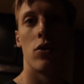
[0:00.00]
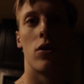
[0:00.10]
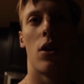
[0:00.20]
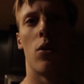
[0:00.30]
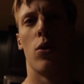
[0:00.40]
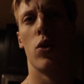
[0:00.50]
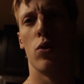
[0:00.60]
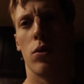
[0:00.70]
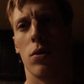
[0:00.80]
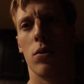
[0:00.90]
so
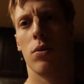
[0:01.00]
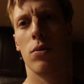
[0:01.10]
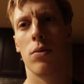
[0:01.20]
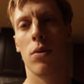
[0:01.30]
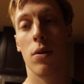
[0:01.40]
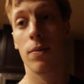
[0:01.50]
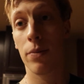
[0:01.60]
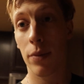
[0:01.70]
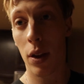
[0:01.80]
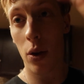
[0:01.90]
ooh.
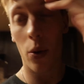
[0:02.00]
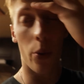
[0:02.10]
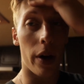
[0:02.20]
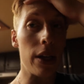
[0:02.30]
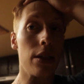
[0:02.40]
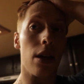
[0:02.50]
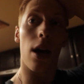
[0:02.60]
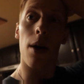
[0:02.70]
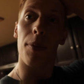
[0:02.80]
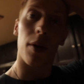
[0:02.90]
what is up,